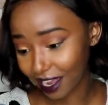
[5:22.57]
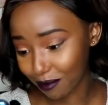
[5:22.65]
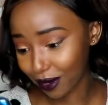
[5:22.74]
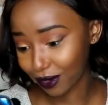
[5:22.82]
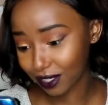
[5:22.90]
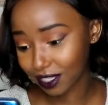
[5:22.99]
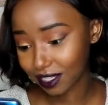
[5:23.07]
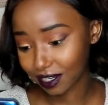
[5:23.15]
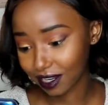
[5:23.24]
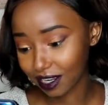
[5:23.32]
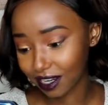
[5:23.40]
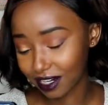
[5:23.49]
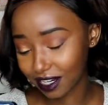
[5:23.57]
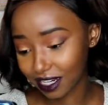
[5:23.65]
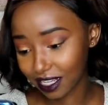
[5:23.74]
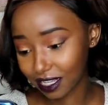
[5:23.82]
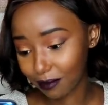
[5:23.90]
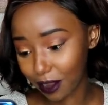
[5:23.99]
about
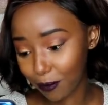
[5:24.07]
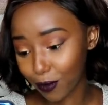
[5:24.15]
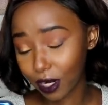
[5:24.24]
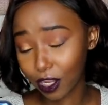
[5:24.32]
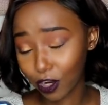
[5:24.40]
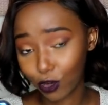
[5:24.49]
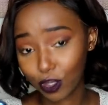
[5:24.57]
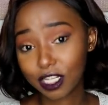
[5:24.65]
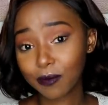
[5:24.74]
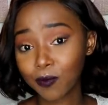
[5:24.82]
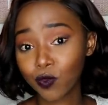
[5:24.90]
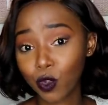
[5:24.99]
reading the Bible a lot.